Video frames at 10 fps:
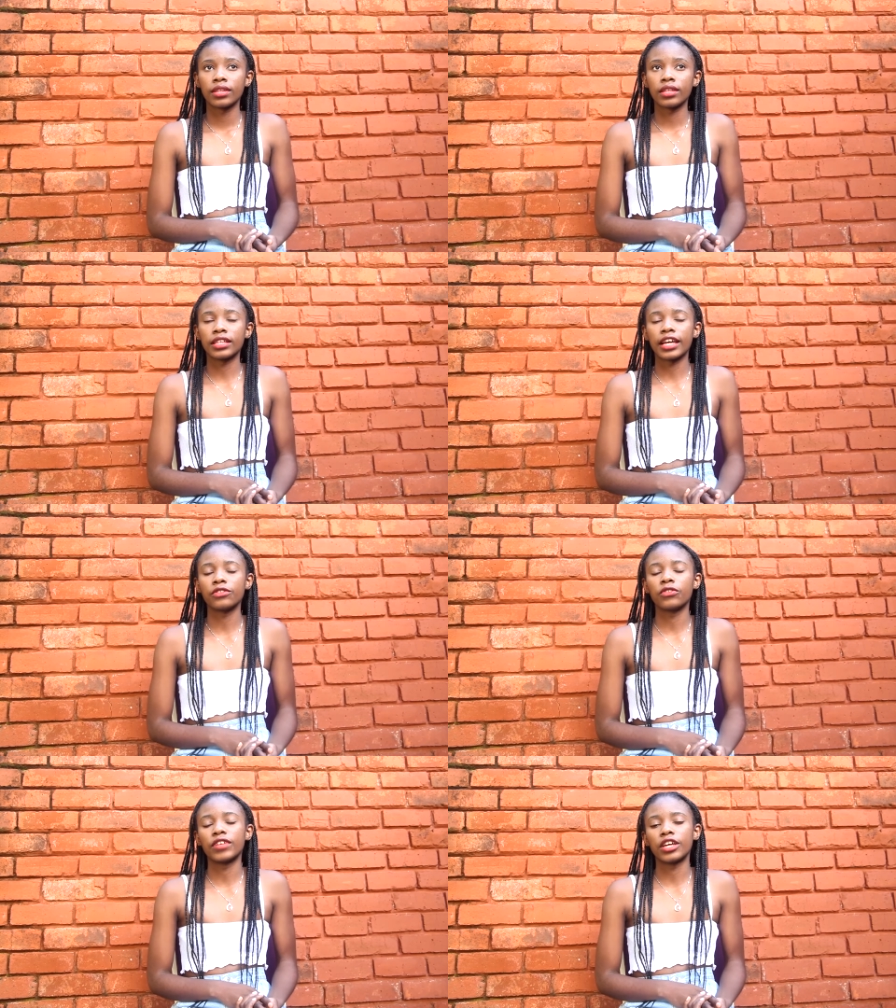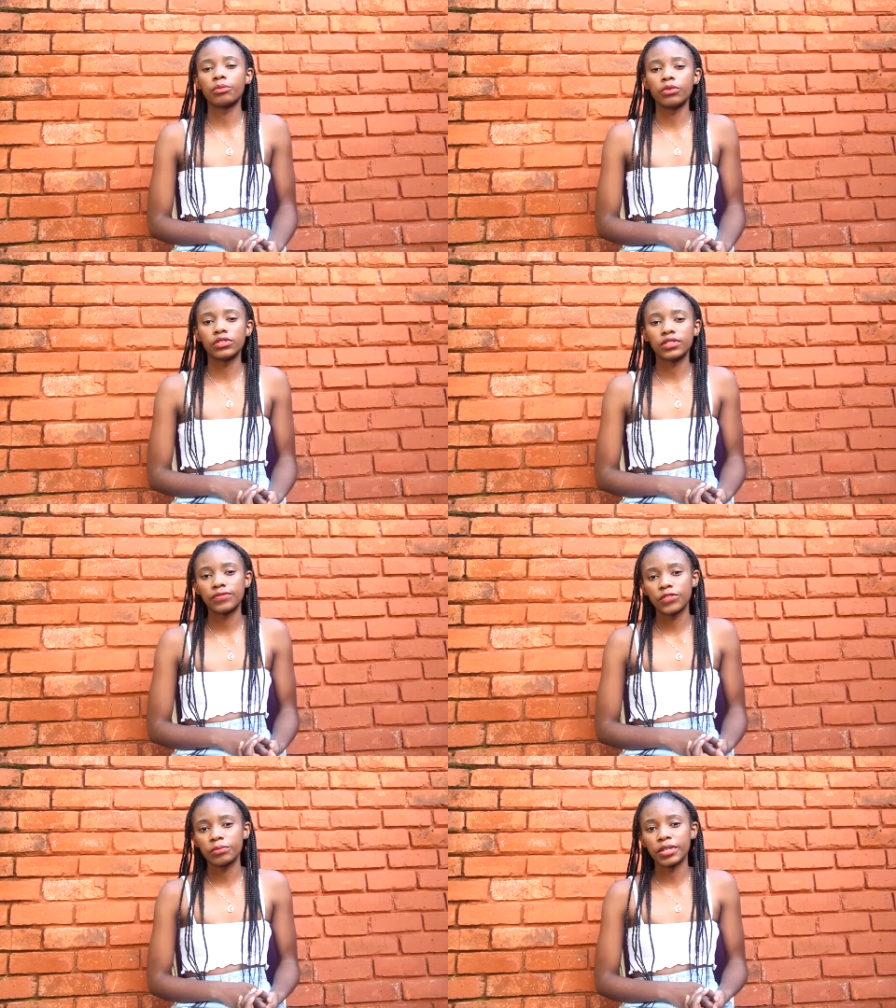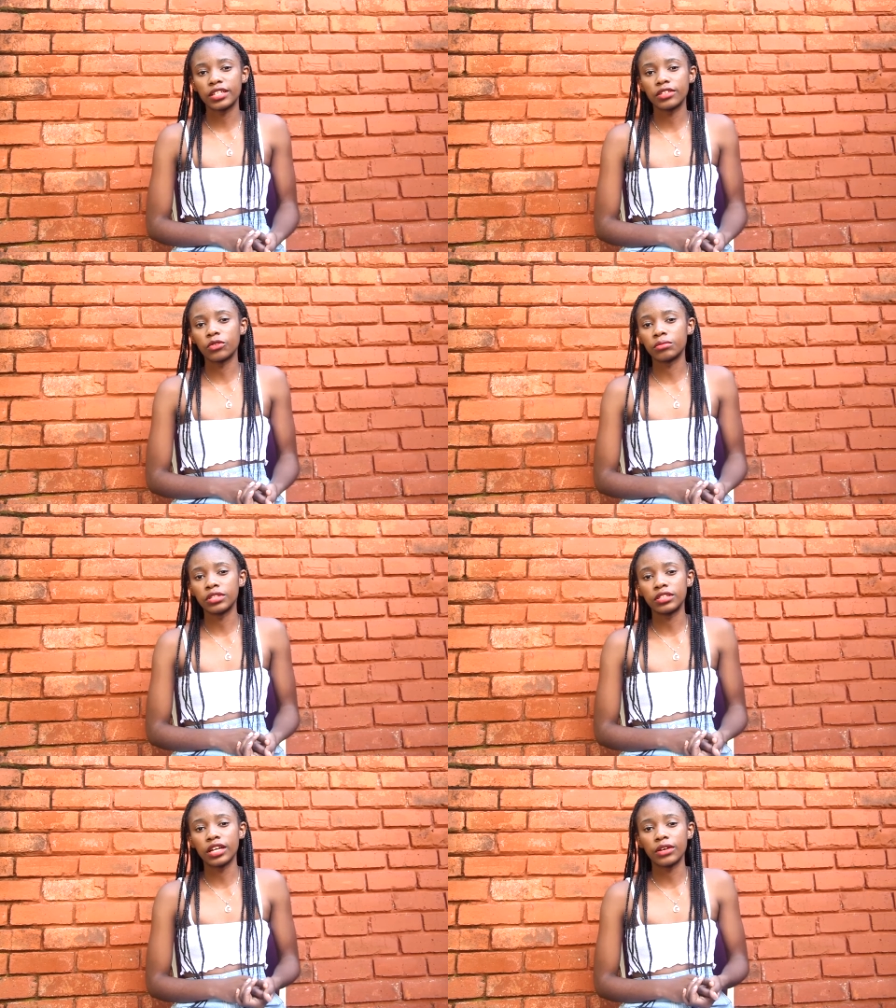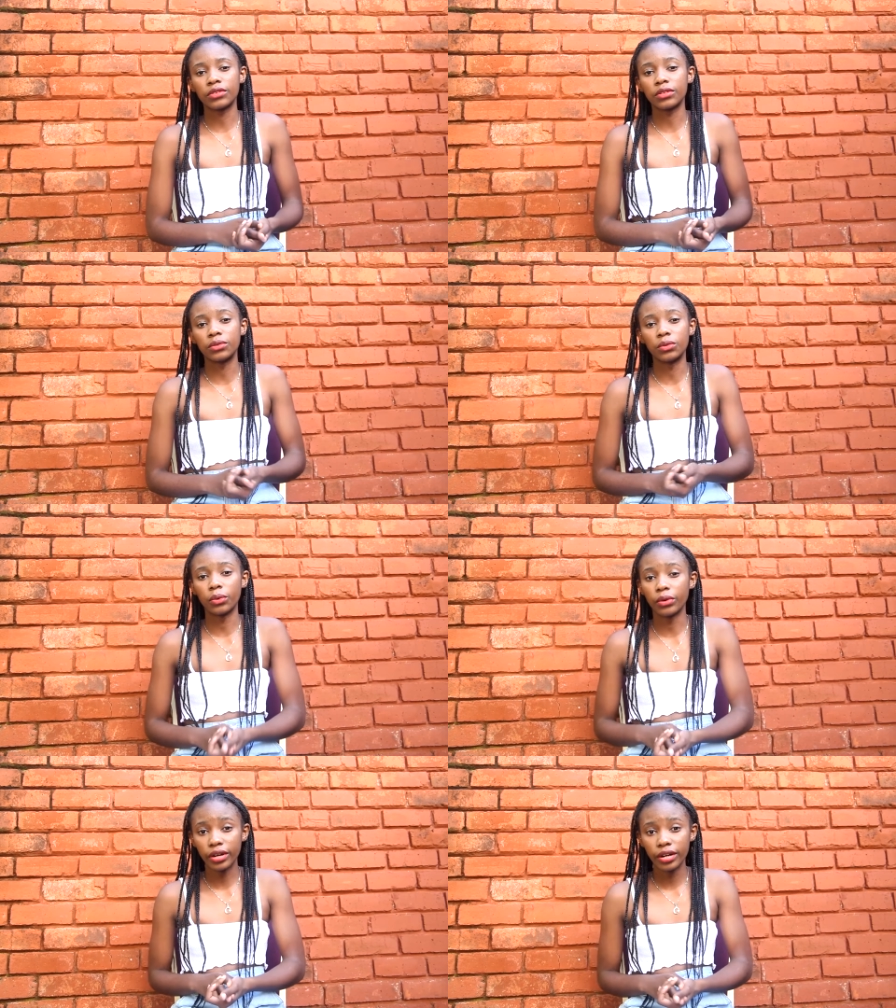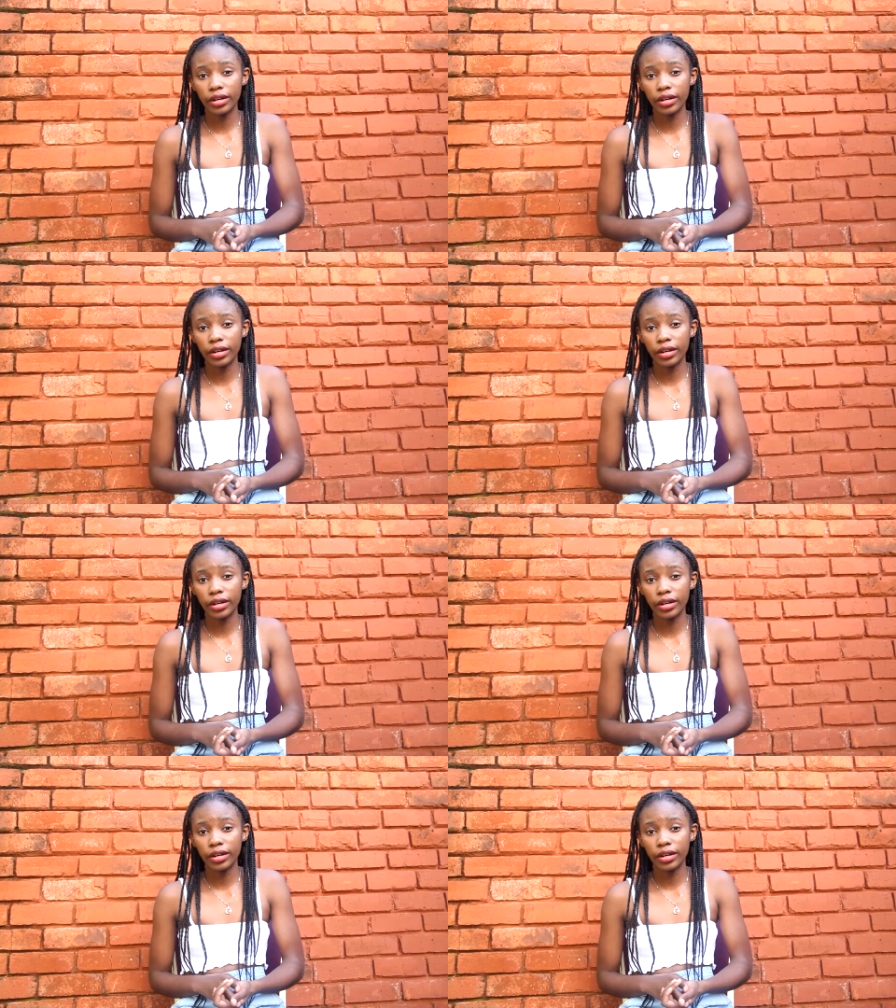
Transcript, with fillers: it kind of like pushed filmmaking completely out the door